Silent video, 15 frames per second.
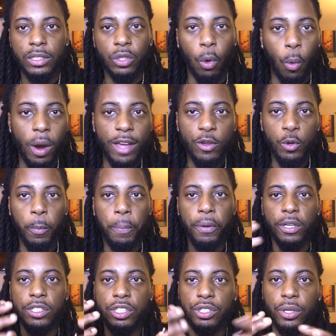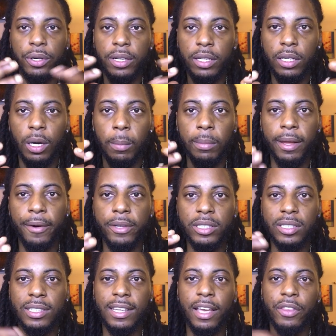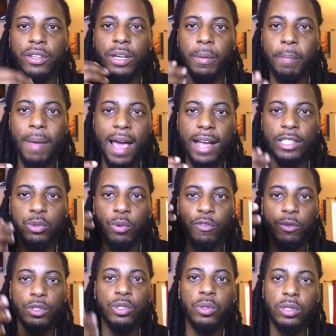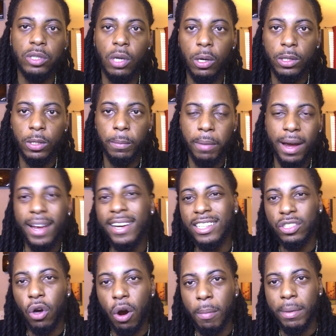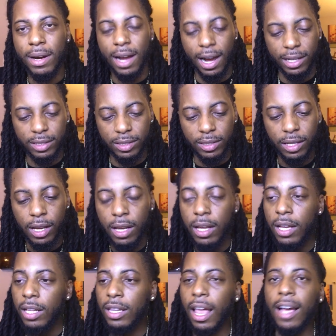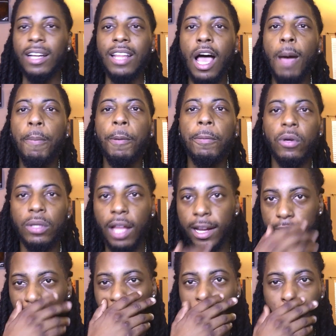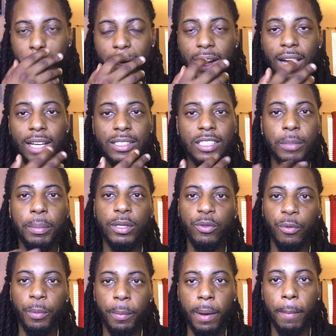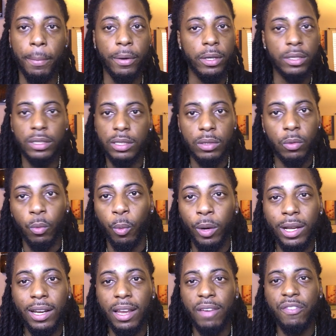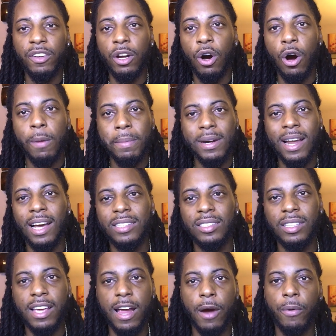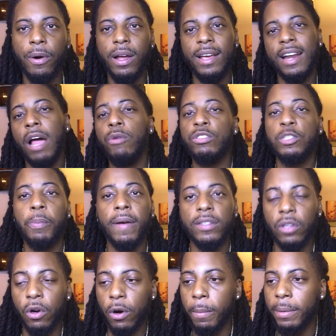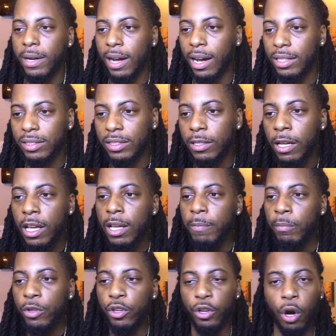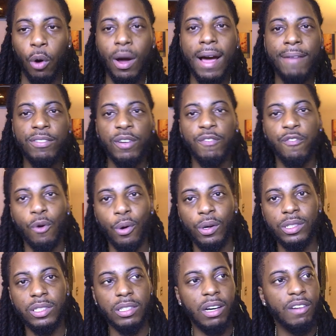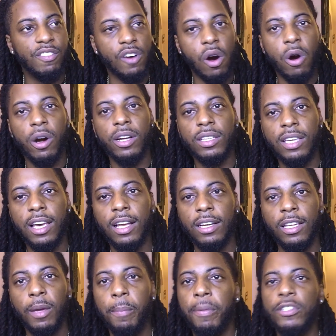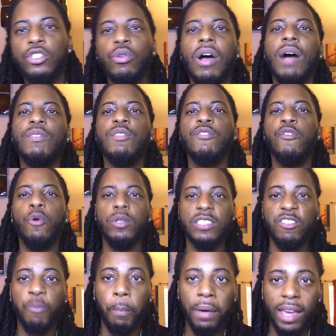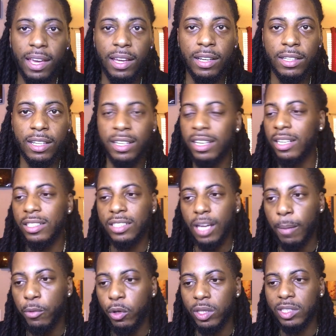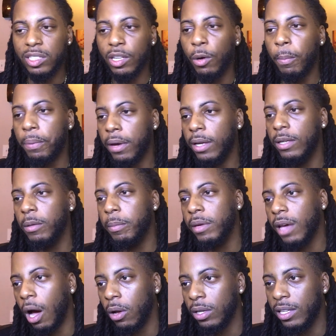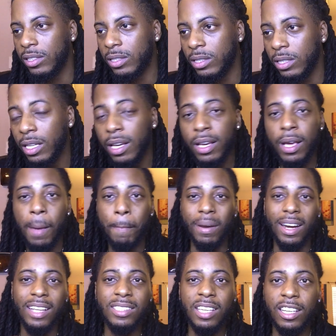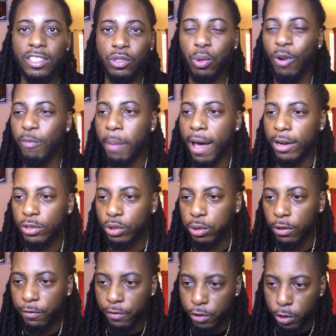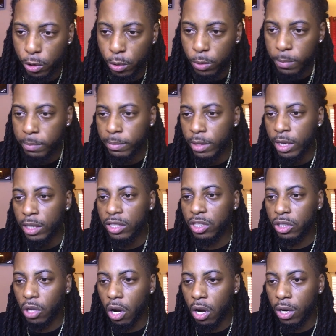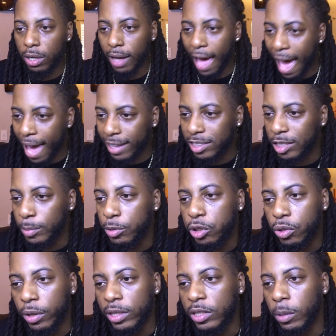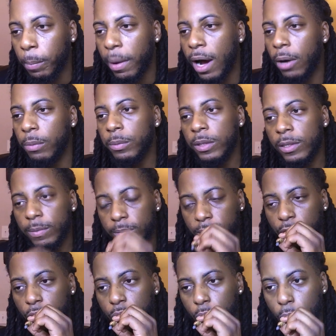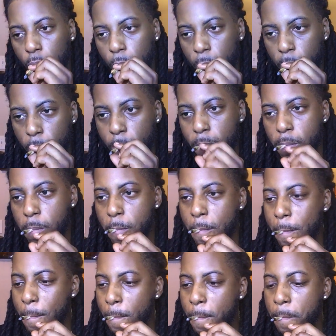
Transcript: way you put certain lyrics together to match with what you was talking about, and his harmonizing. Like, a lot of people don't like the harmonizing, but you remember, we live in a harmonizing era, and I respect the harmonizing. You don't have the voice of a R. Kelly, but you have a voice of pain. And anytime you can sell pain to me, I'll listen. But let's get into a Battle Truth new song, Ask Them Streets About Me. I